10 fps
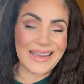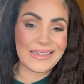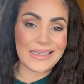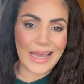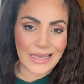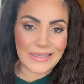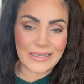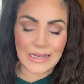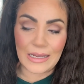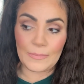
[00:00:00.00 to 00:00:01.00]
in
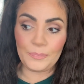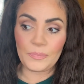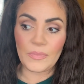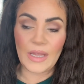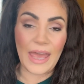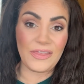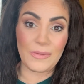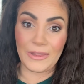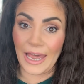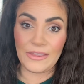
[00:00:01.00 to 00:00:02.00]
testing at
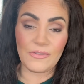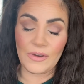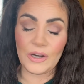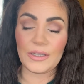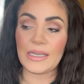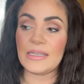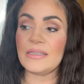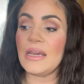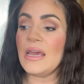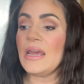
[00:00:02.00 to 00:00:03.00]
the very least.